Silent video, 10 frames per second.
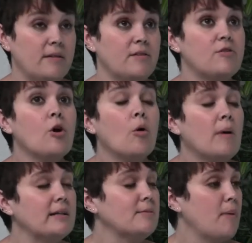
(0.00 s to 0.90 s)
is so
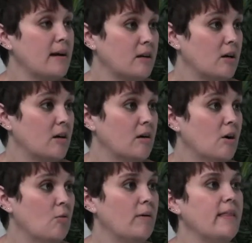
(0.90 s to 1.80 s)
much better
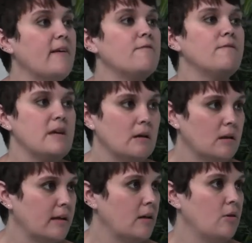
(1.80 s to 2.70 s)
when they
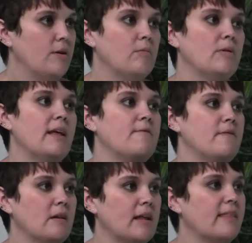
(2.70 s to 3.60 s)
feel included, when they
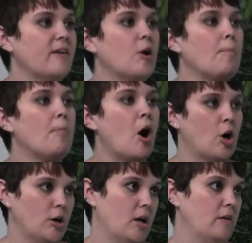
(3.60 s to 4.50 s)
feel like they're a
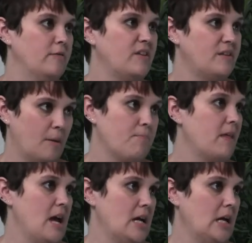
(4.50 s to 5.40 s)
part of
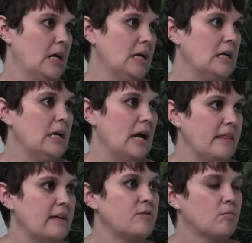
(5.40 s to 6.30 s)
something.
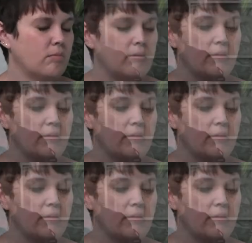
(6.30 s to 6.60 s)
And that's